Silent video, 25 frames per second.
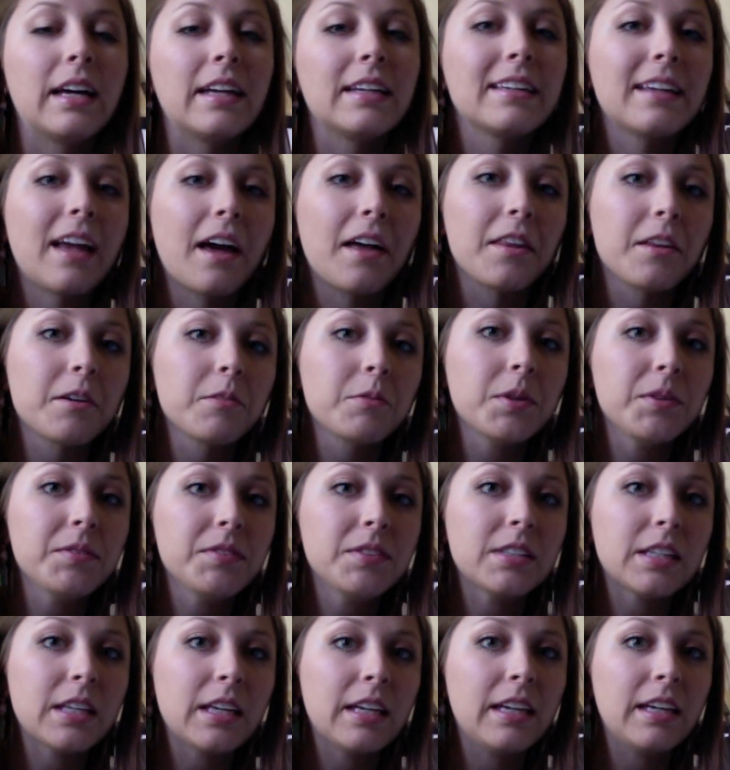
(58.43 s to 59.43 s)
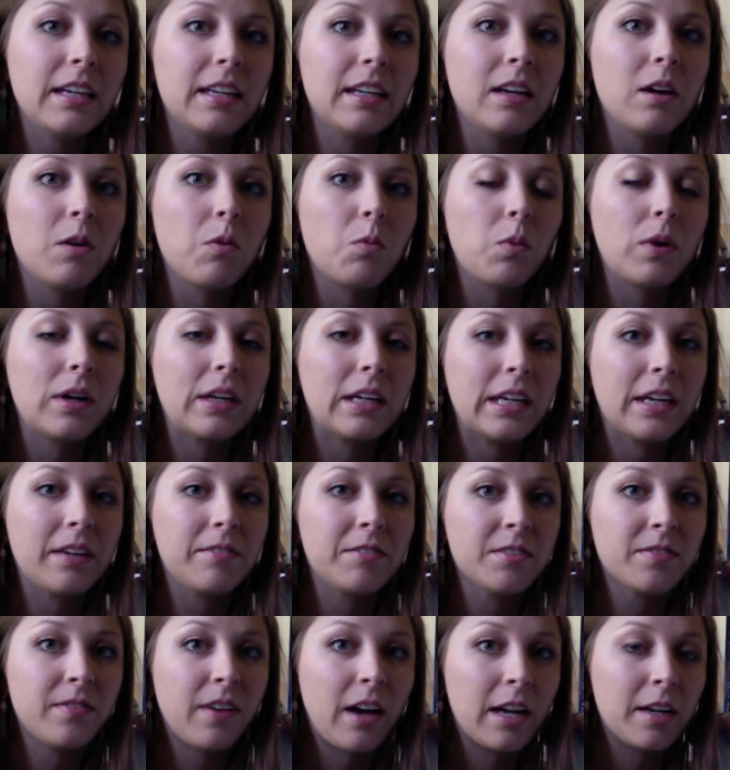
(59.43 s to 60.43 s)
Now that we've seen what
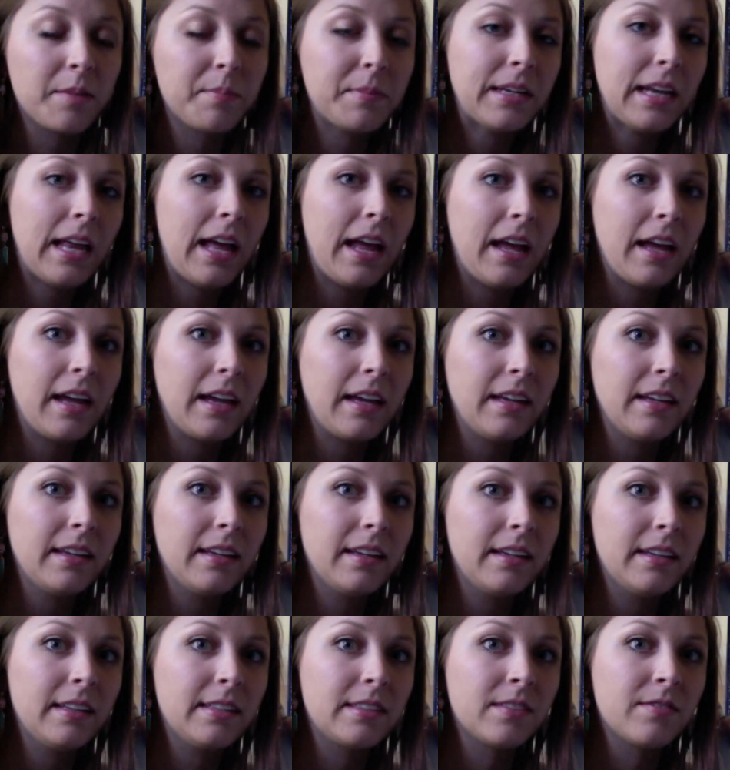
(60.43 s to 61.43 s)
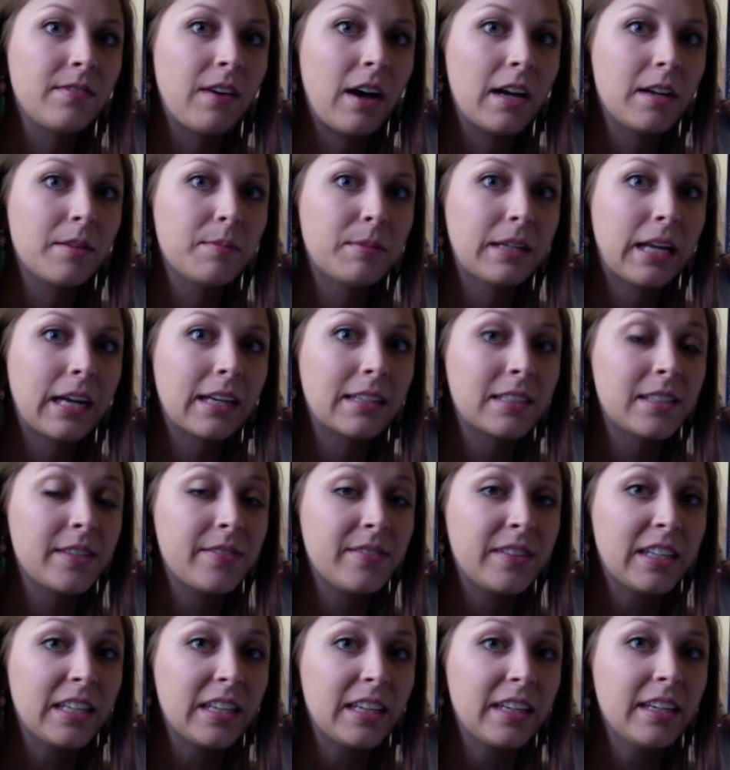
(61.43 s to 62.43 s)
gives vitamin A its vitamin
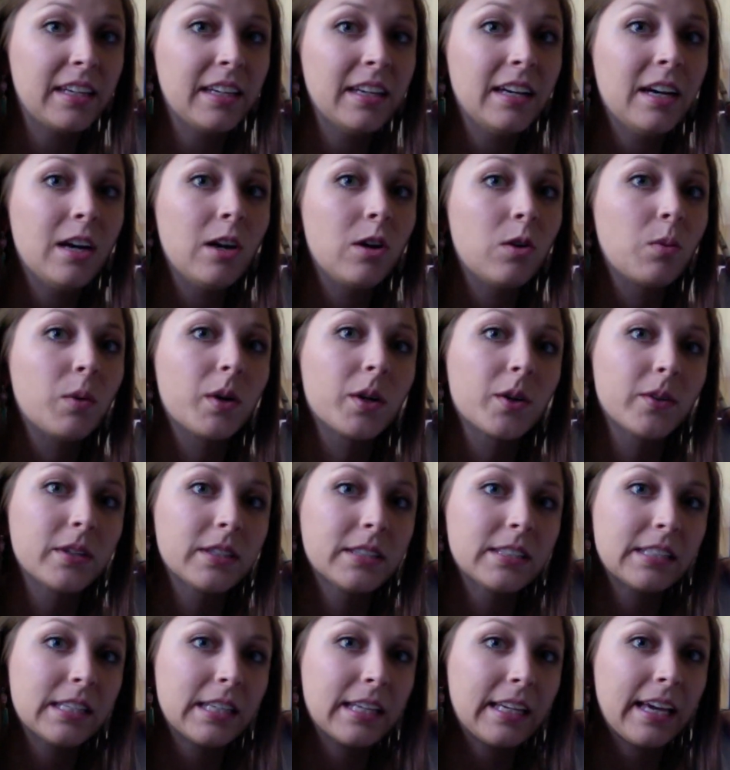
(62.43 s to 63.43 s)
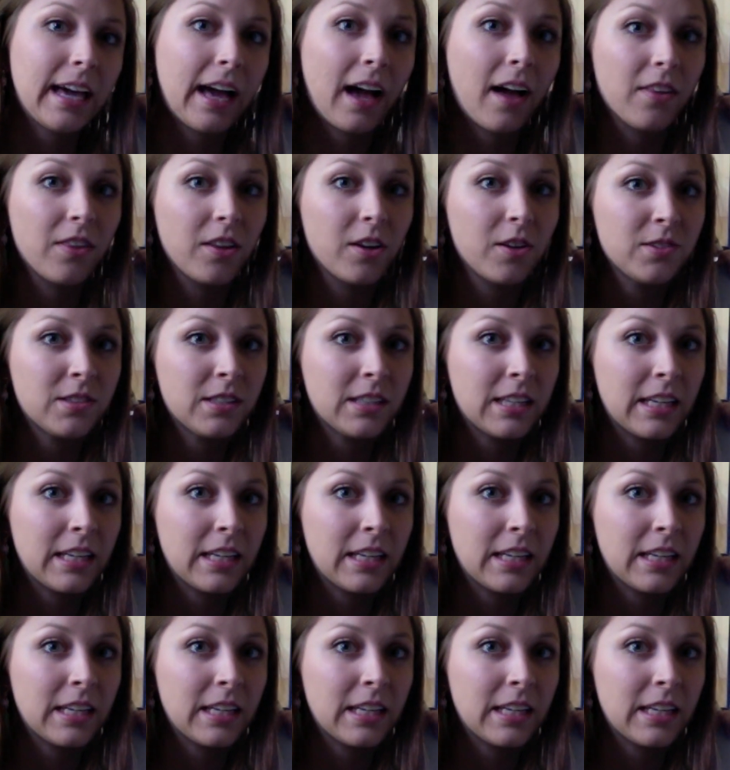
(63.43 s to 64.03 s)
activity, we're going to see how those